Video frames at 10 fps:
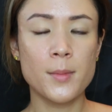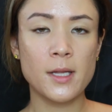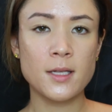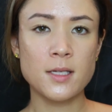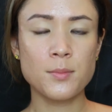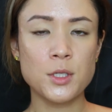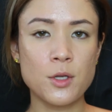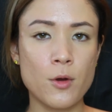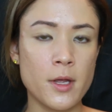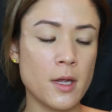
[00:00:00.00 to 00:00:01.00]
my lids, I'm just
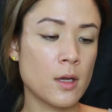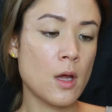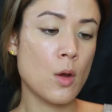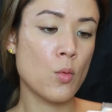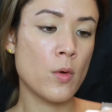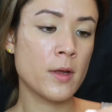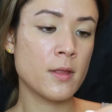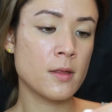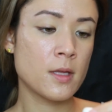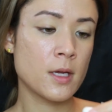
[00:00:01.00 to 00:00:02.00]
going in
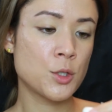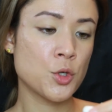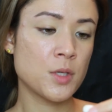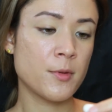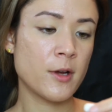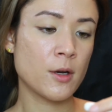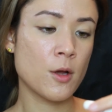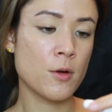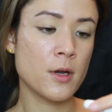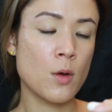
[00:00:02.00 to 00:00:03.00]
with the Josie Maran
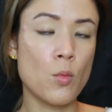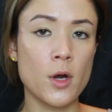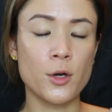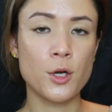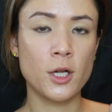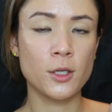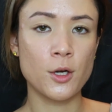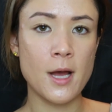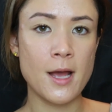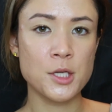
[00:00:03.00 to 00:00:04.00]
Coconut
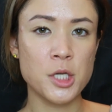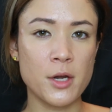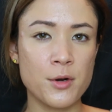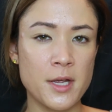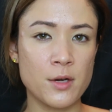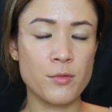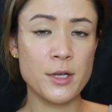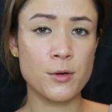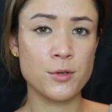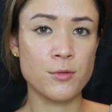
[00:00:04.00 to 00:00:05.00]
Watercolor Eyeshadow in
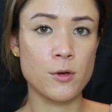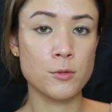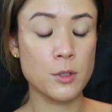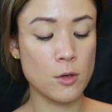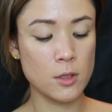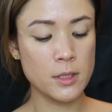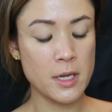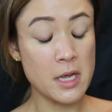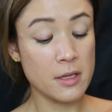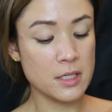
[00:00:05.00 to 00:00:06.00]
Rio de Rose Gold.
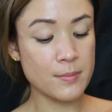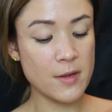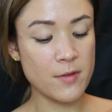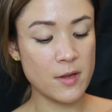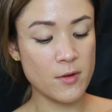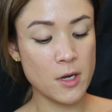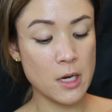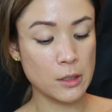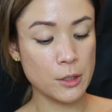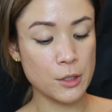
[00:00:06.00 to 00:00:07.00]
This is my favorite
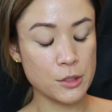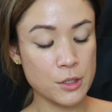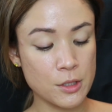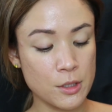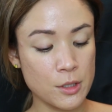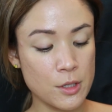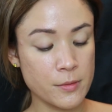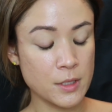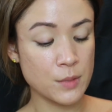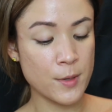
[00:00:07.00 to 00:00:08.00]
color to
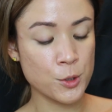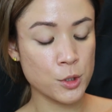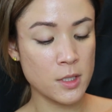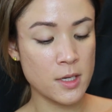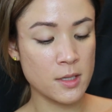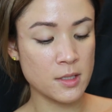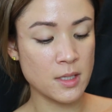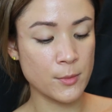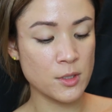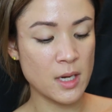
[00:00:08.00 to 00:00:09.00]
use, especially in the
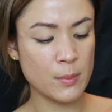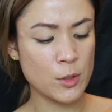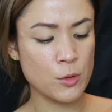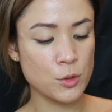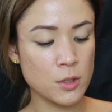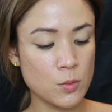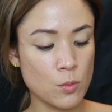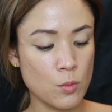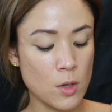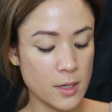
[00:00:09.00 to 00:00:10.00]
summertime when you just
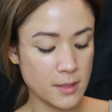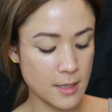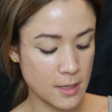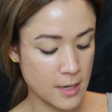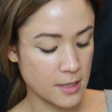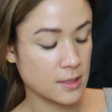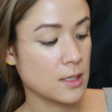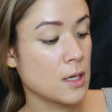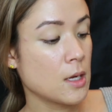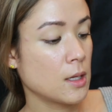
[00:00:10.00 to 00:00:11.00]
want a nice
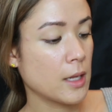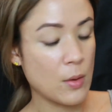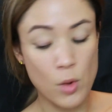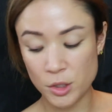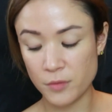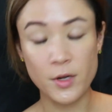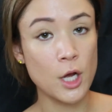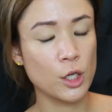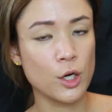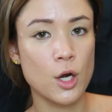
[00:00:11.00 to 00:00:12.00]
light wash of
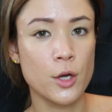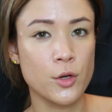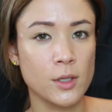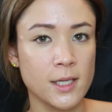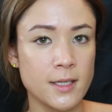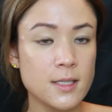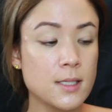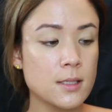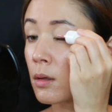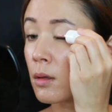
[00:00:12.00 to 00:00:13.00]
color on your
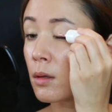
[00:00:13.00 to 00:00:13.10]
lids.